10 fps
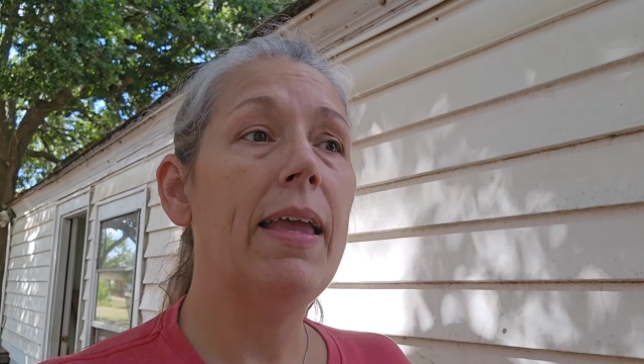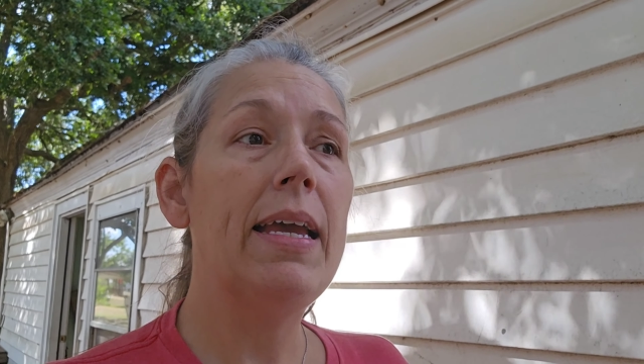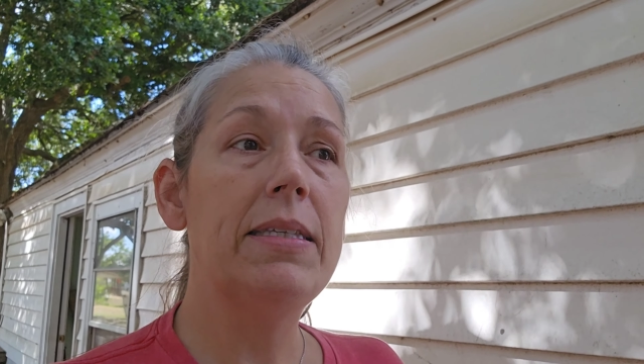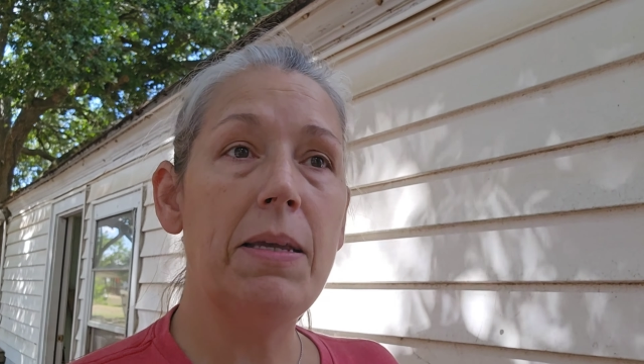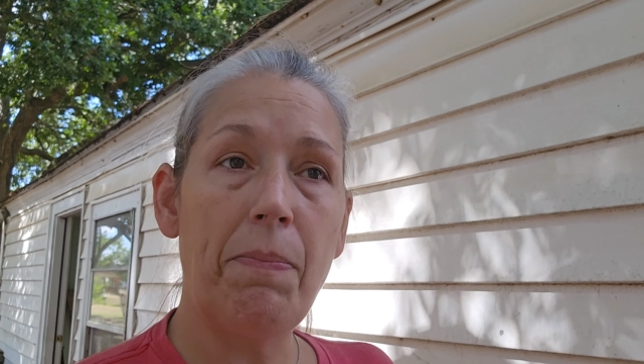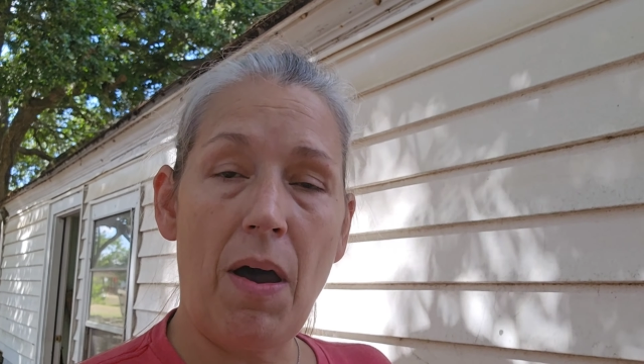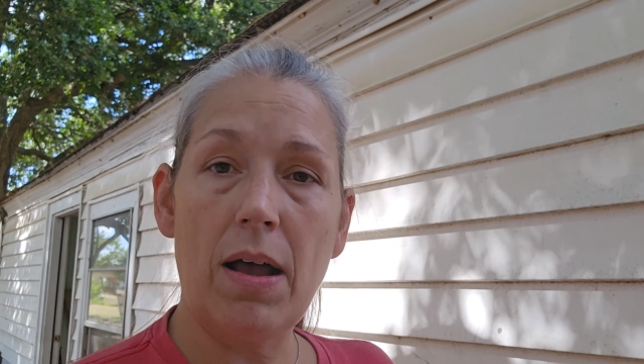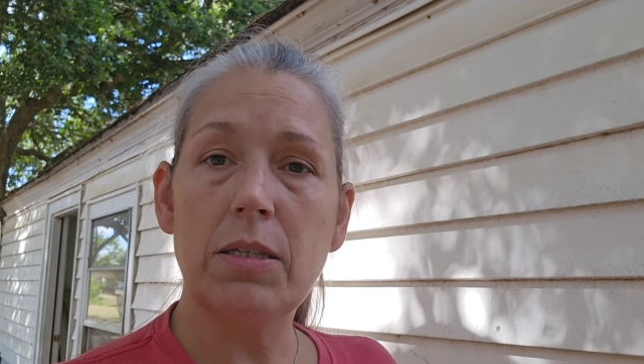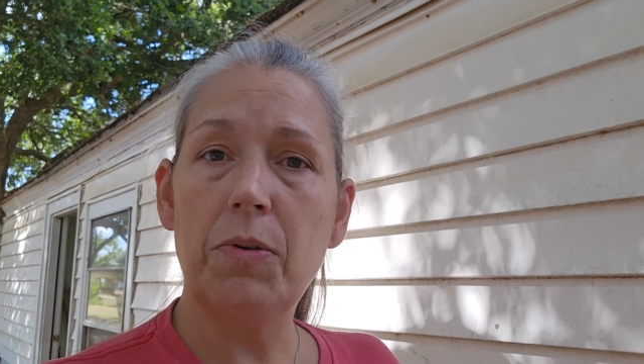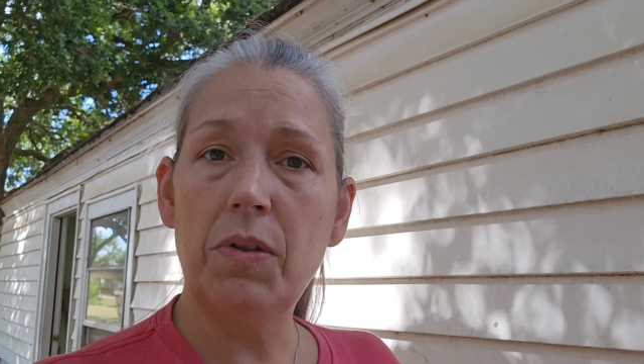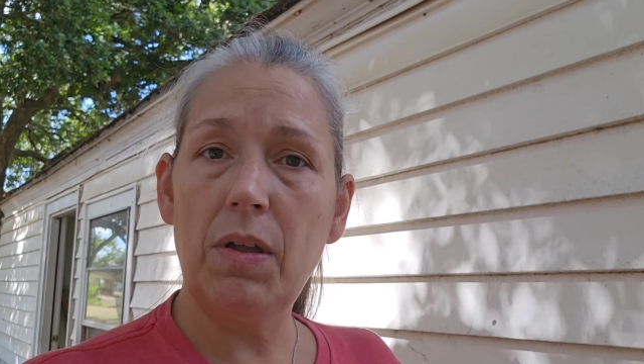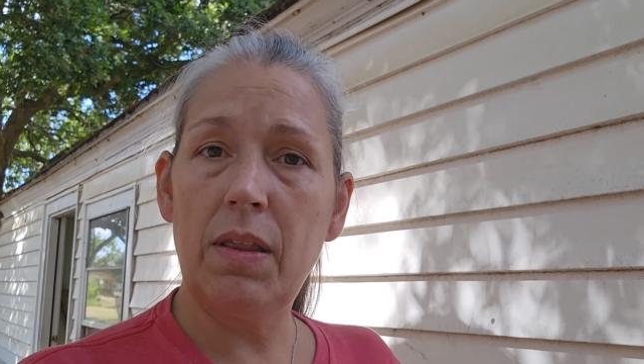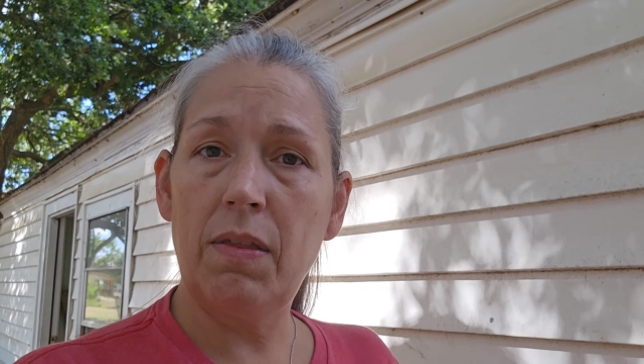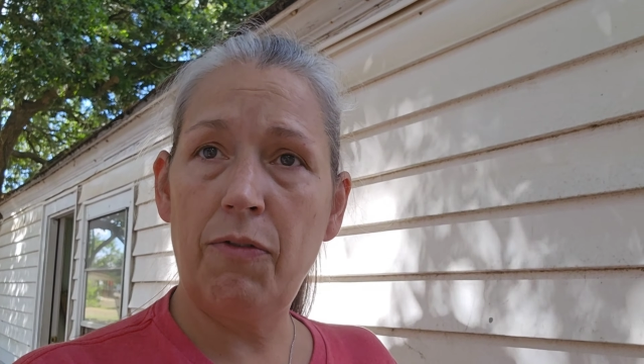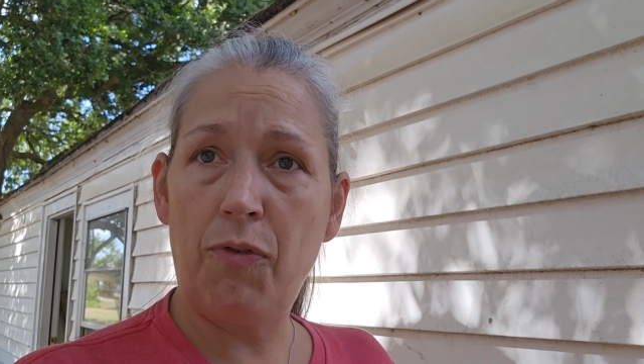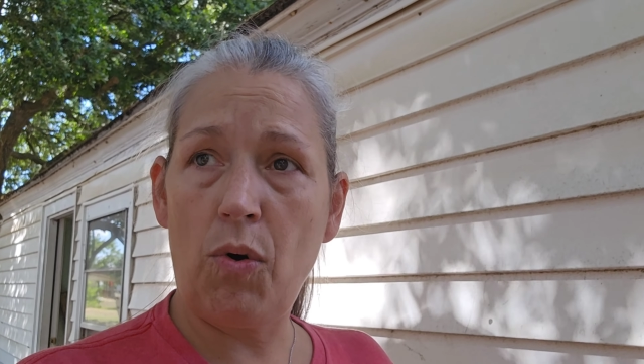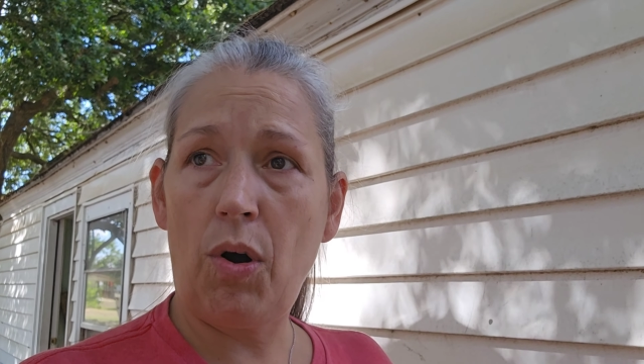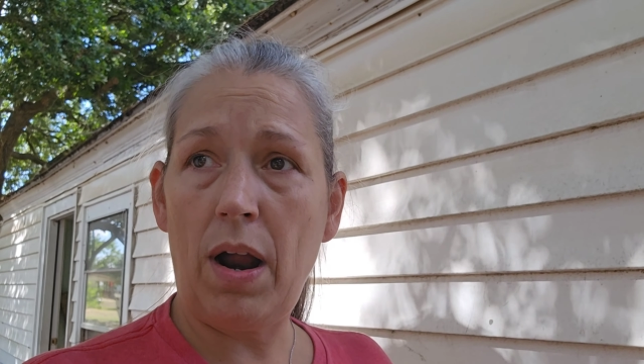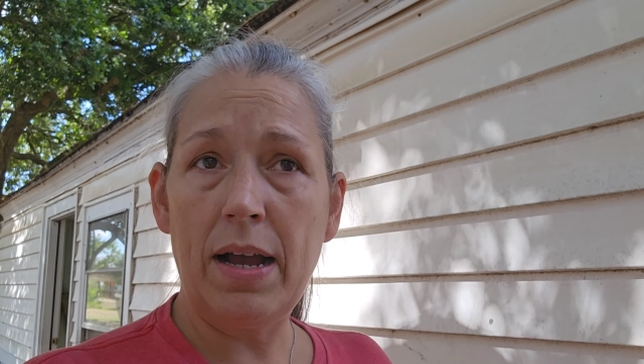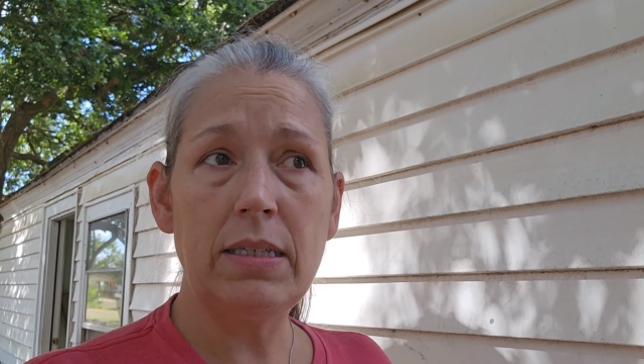is it possible
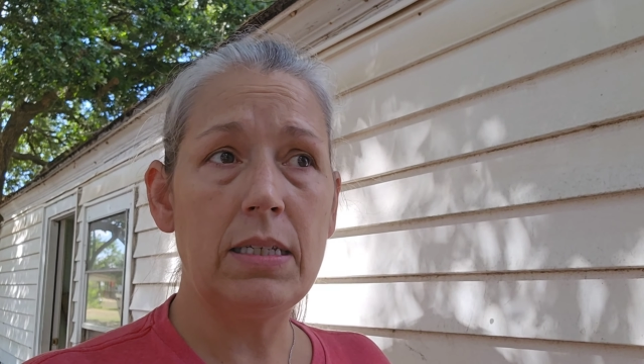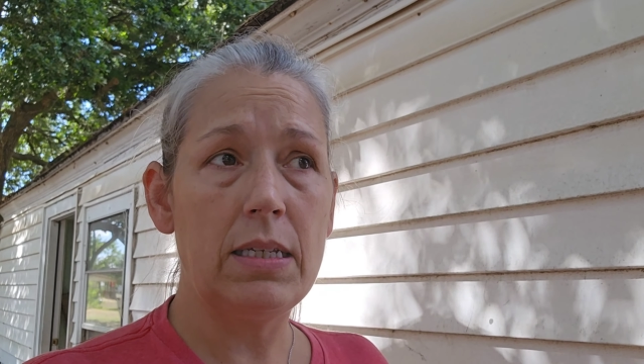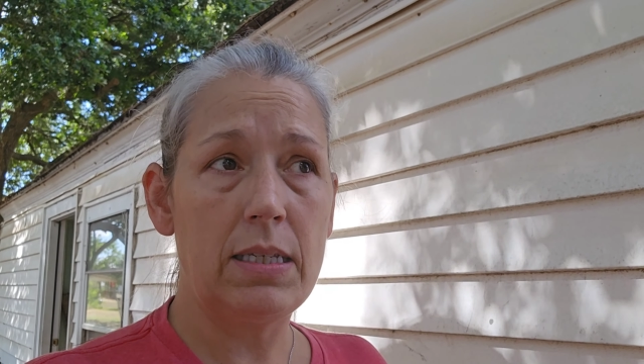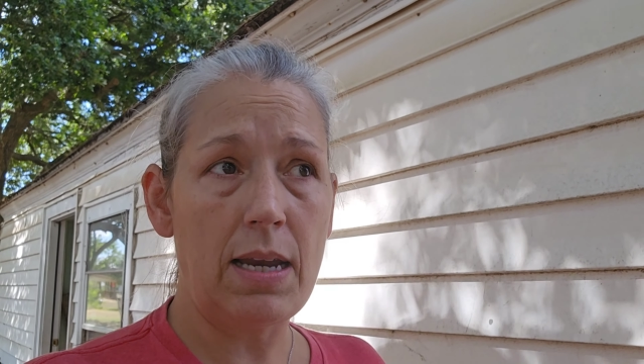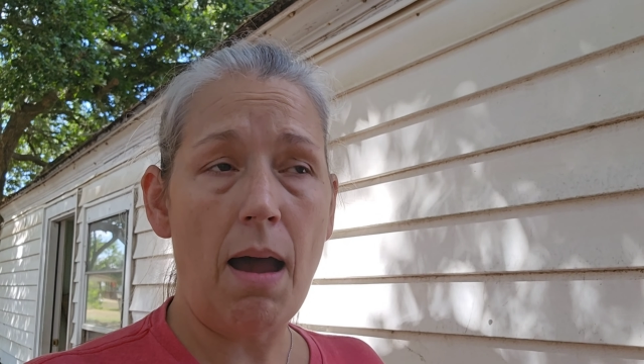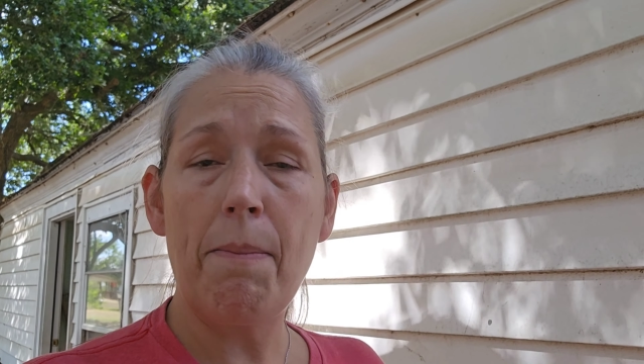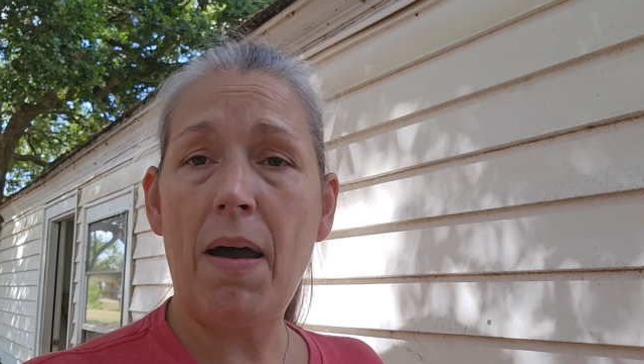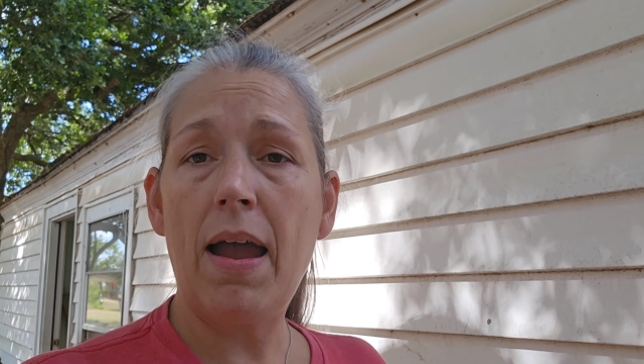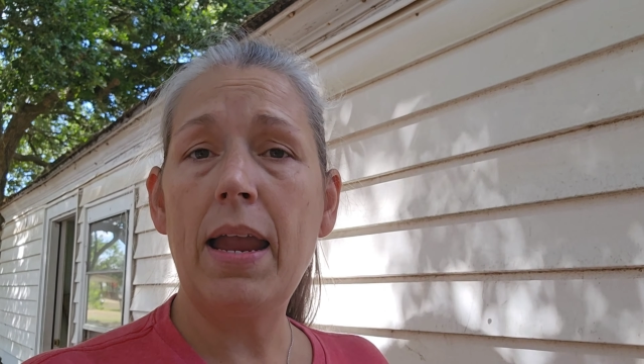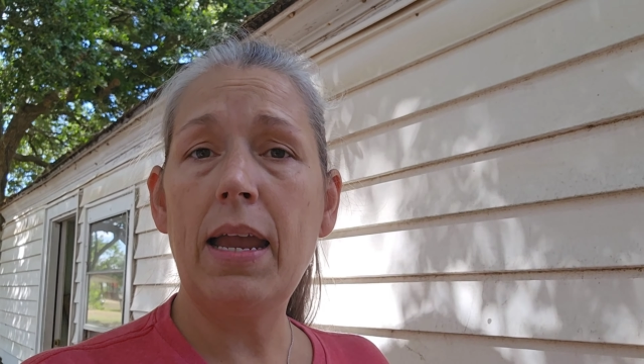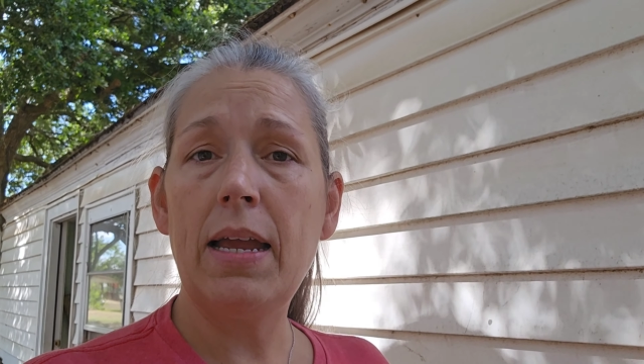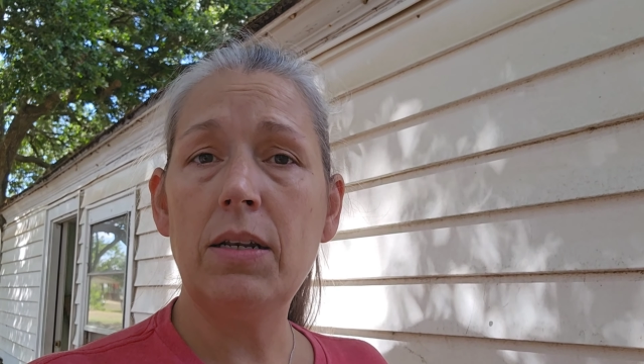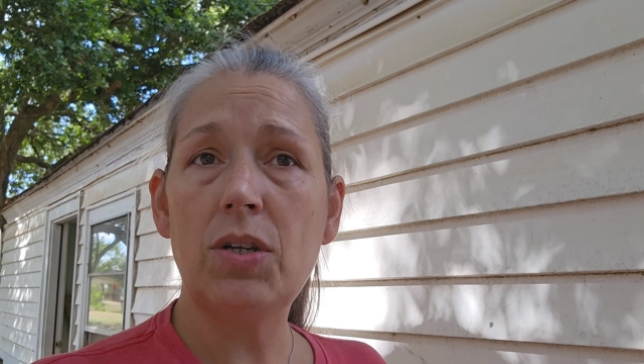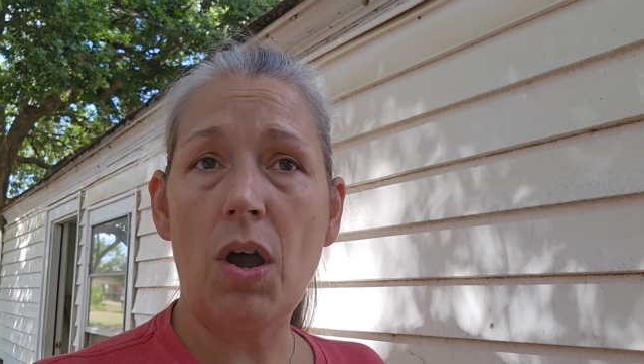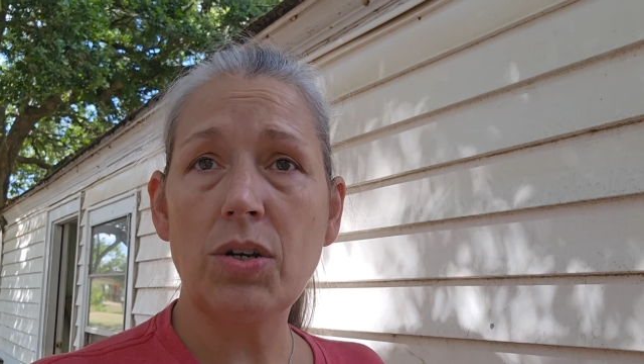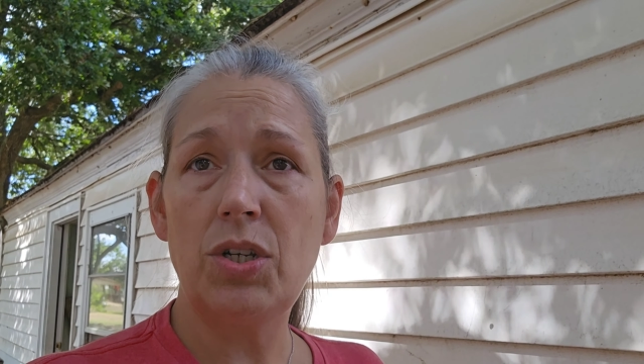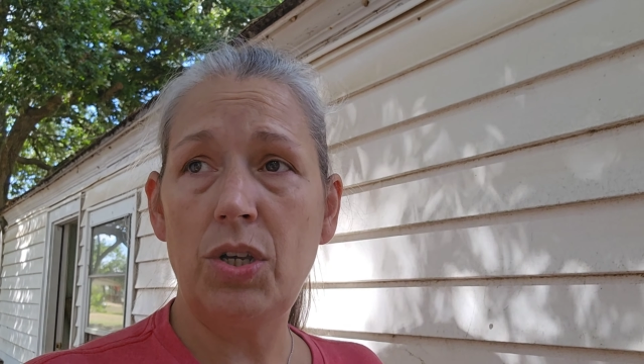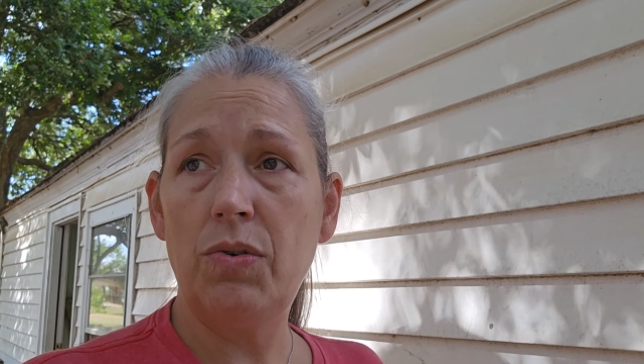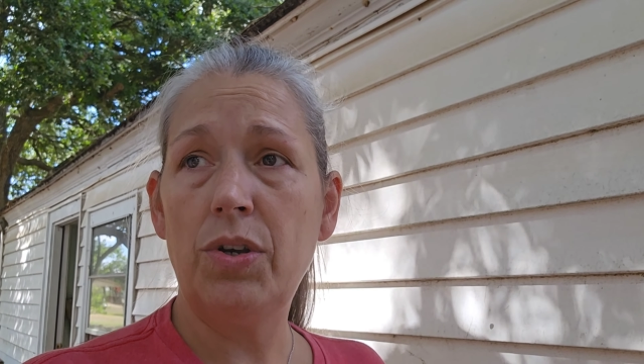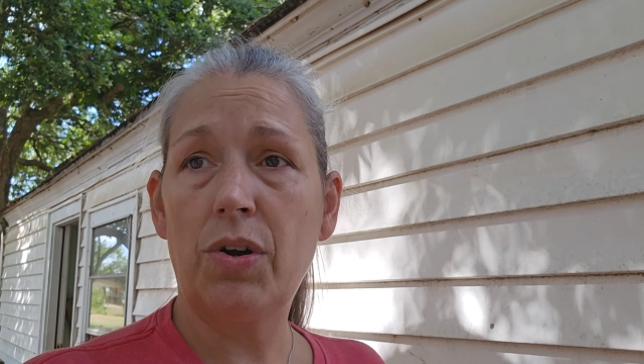for us to stop by and talk to
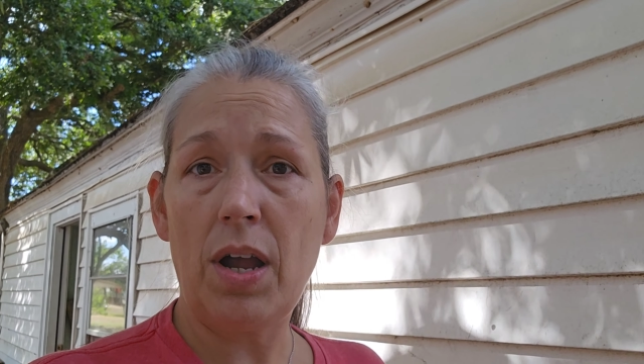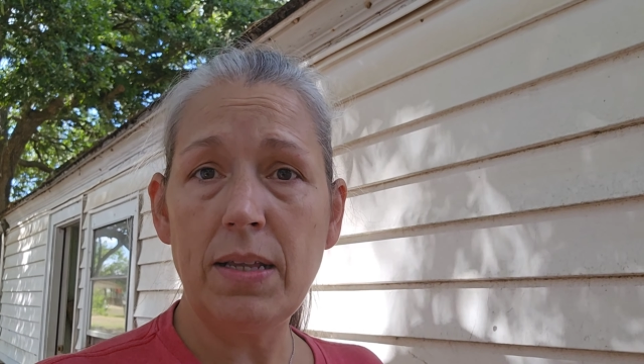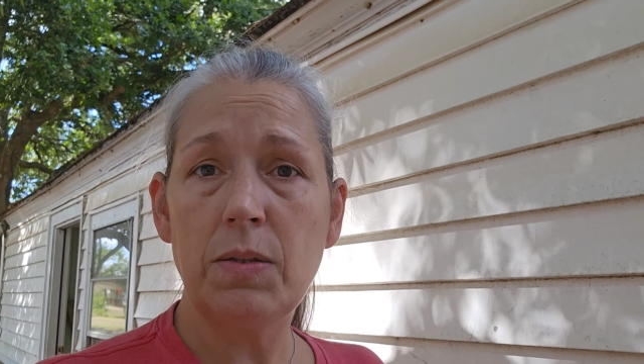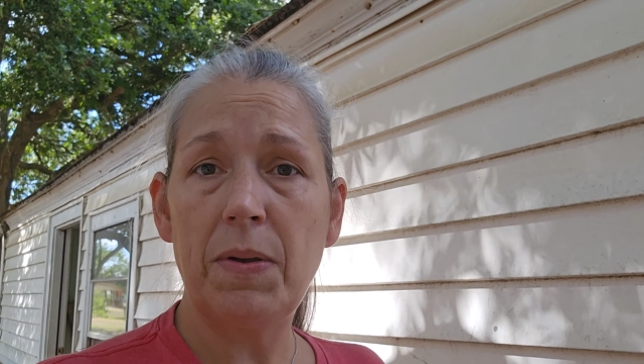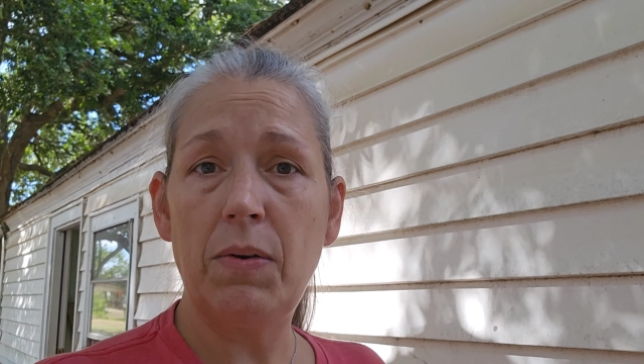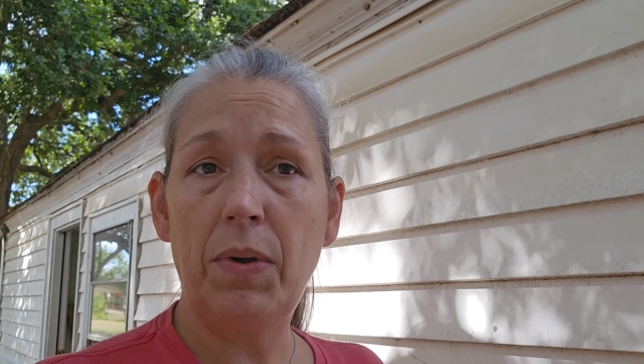you and your husband?